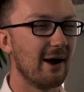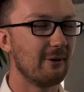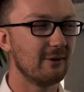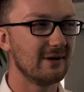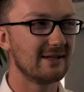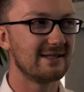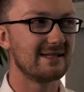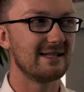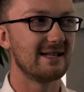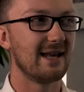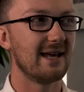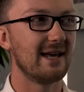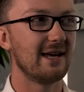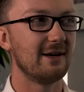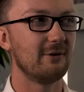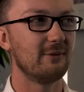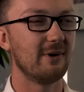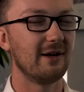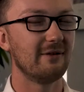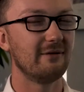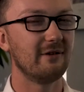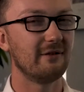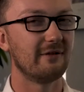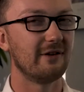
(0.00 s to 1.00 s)
would say we
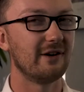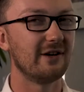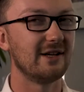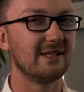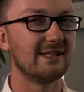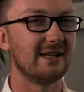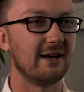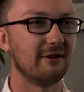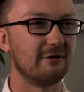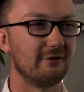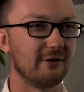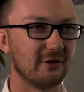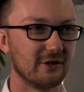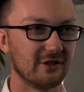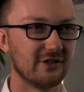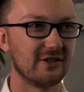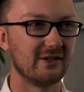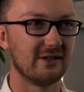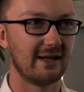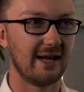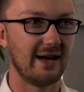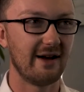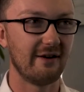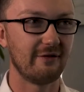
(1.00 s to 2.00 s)
have a very diverse
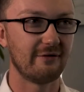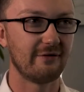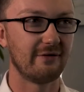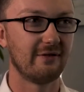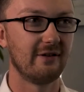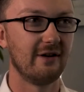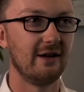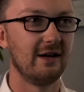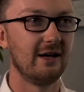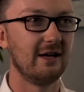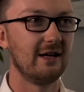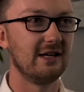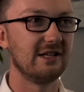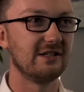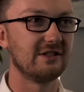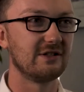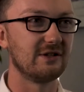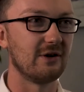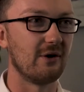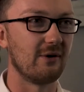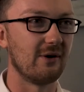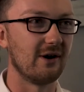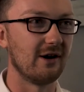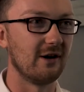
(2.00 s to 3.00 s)
staff.
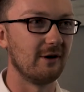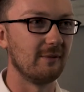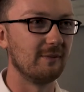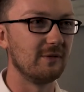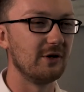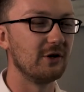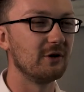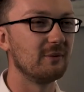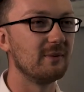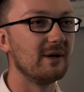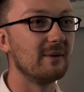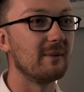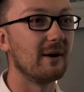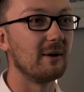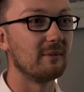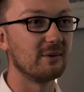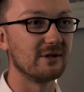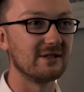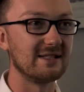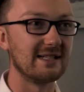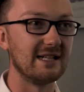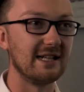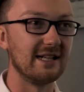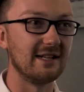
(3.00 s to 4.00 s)
So you'll meet my
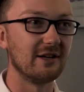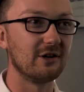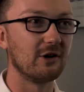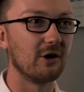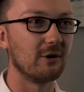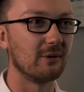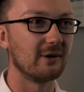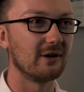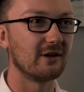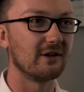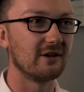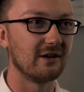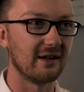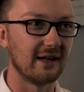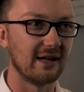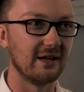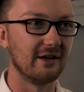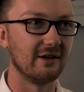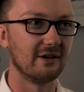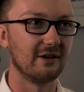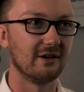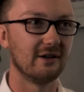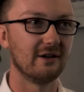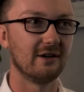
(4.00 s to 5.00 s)
Brazilian coworker
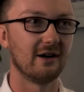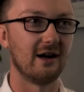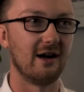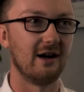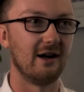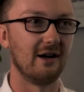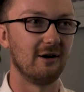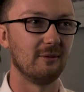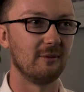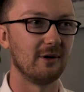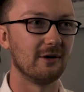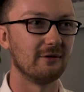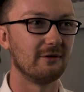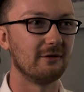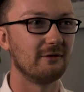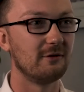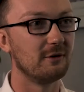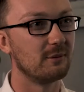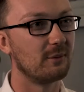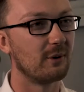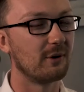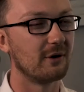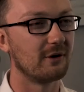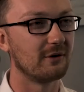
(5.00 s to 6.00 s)
later. We have a few
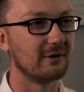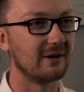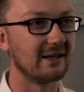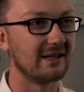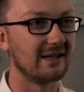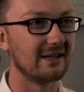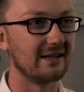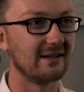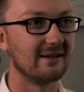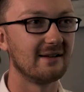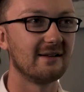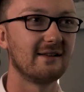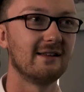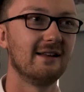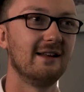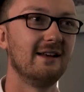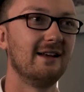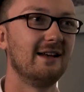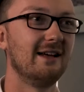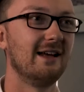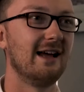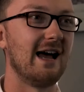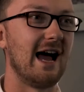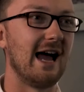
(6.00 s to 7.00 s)
Puerto Ricans.
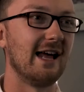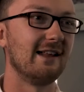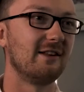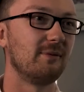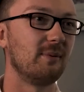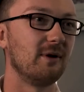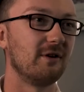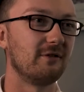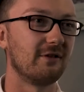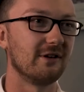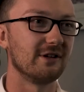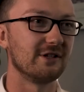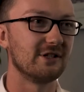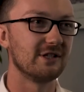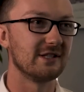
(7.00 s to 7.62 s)
I speak French